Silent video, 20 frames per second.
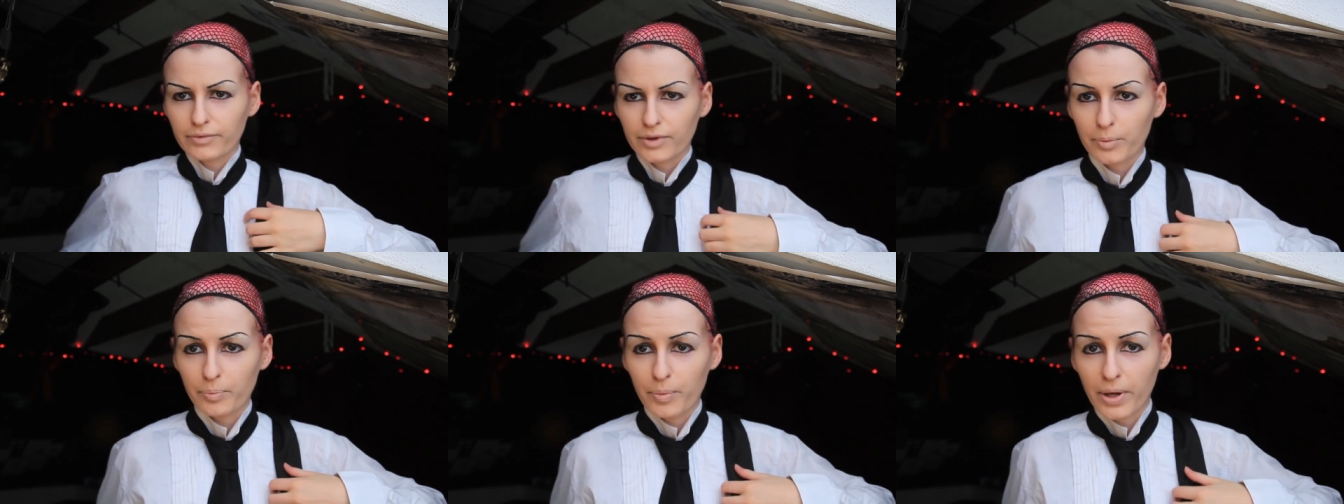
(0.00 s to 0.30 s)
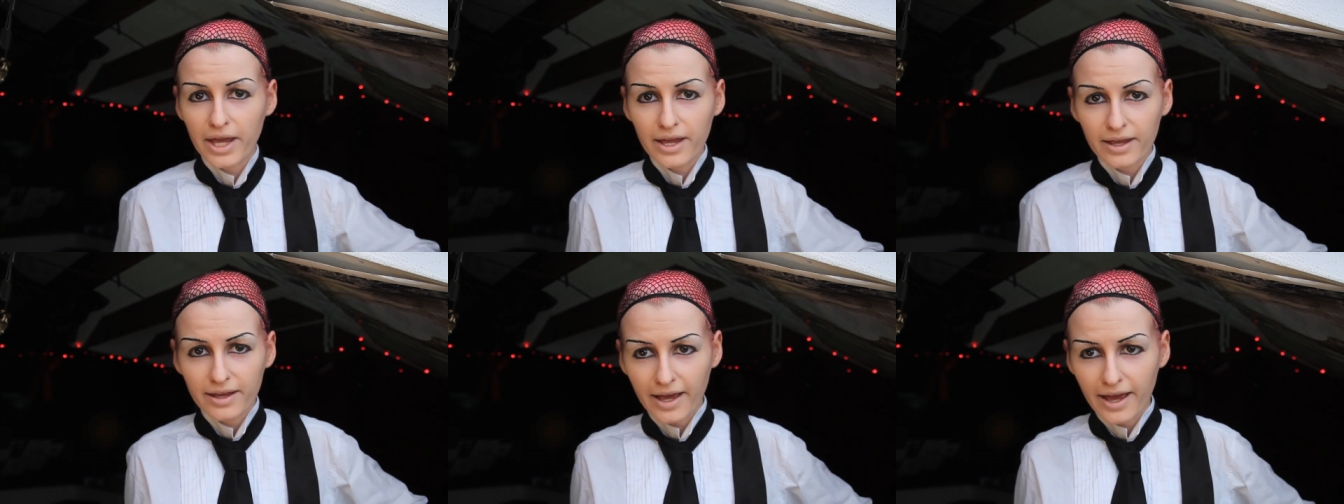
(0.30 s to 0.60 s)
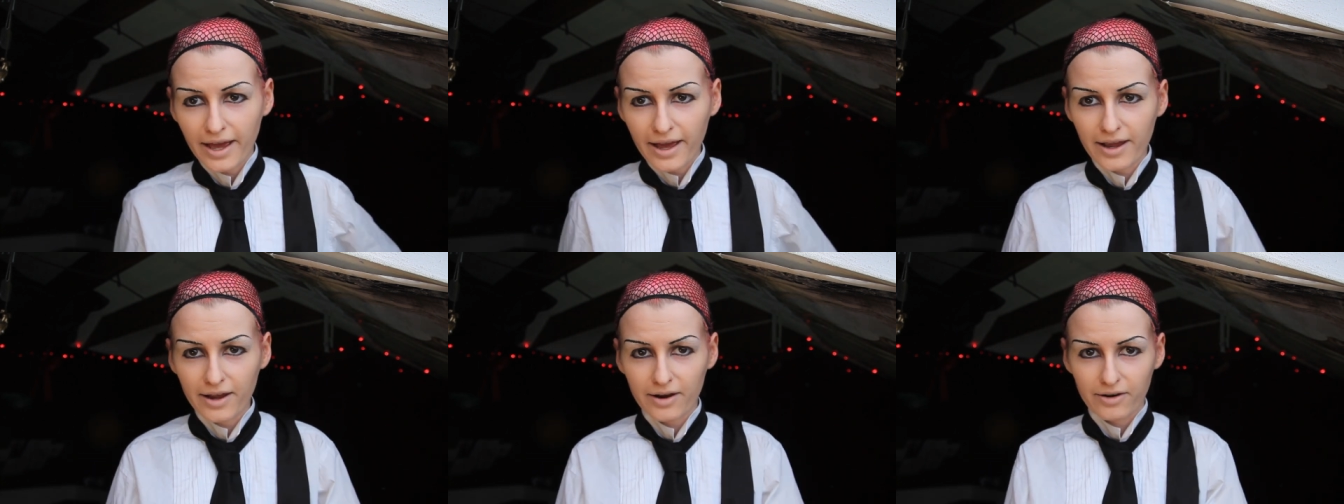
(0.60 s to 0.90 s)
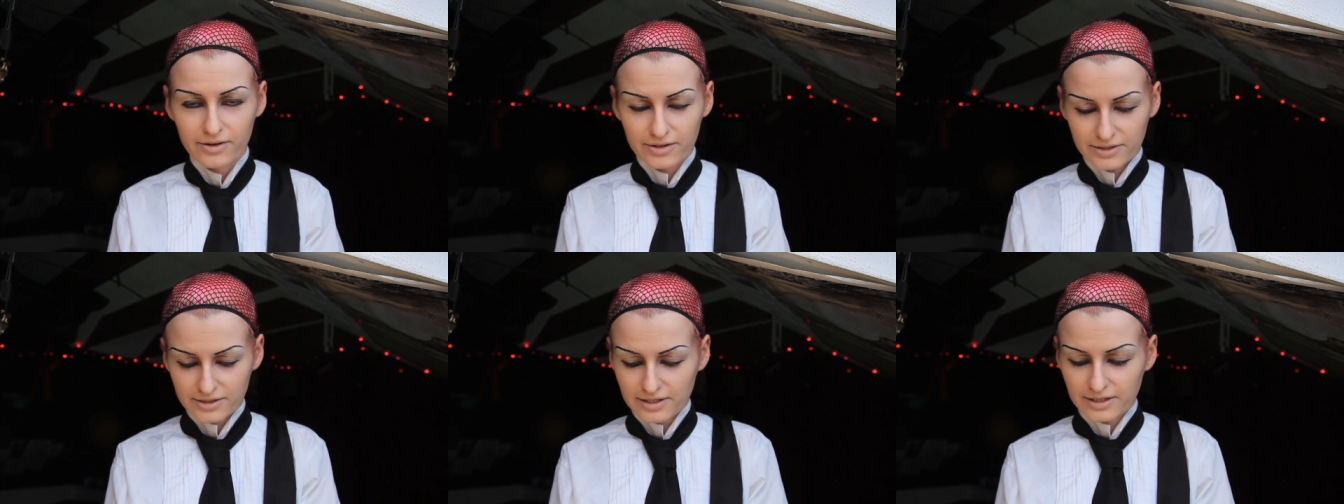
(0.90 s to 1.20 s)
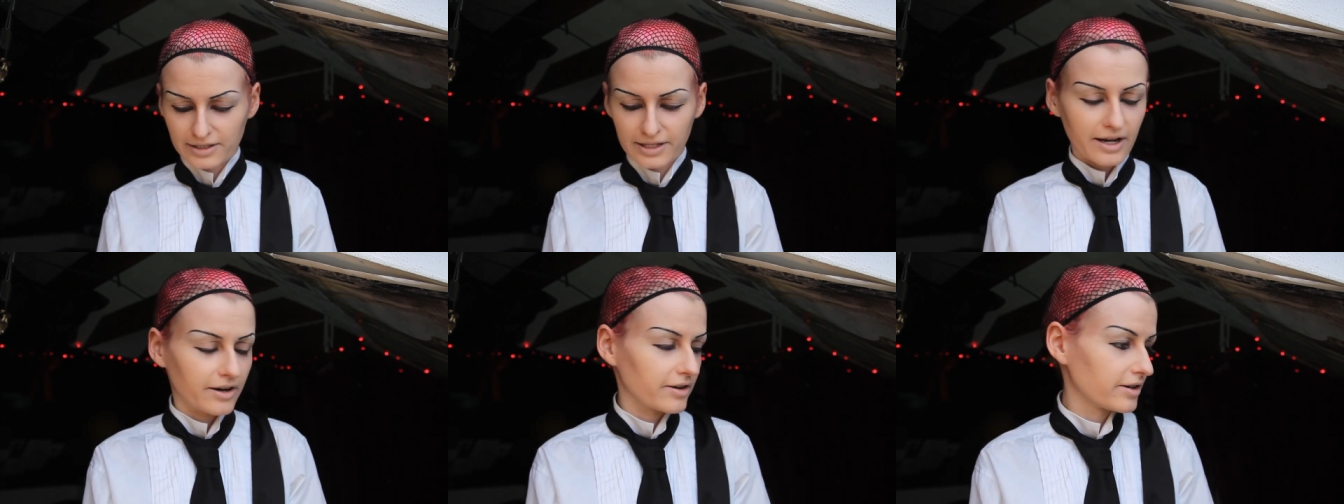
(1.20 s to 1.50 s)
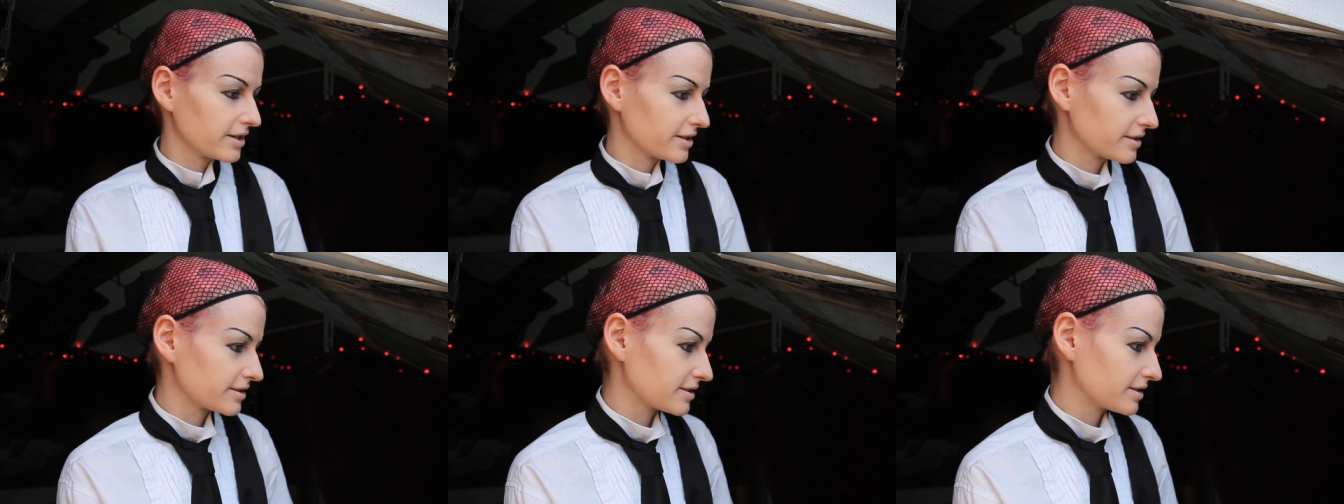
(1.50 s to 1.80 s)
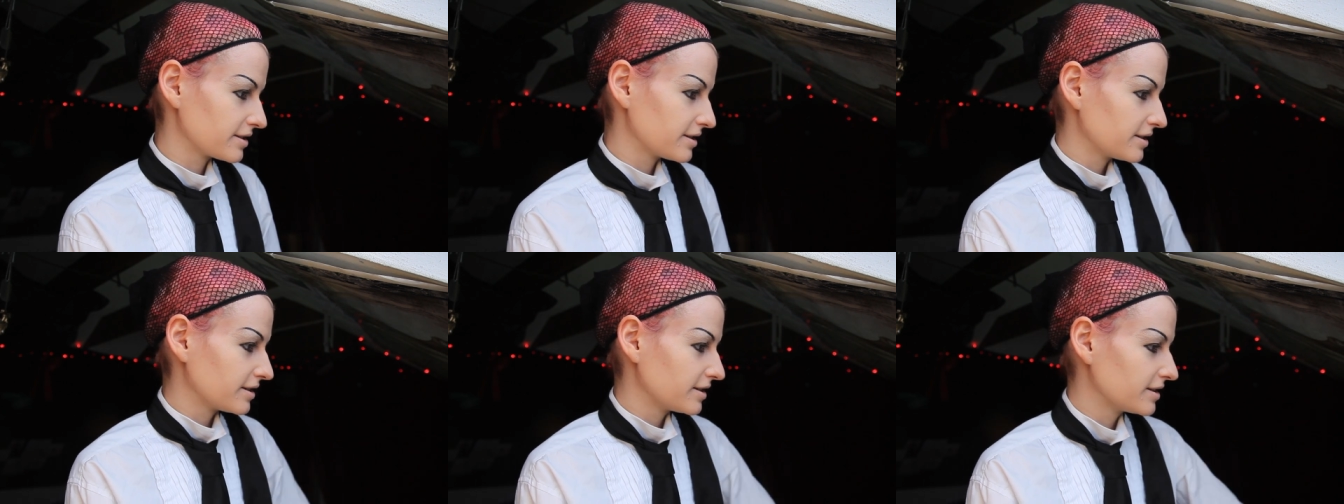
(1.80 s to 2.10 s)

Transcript: The pink hair is hilarious.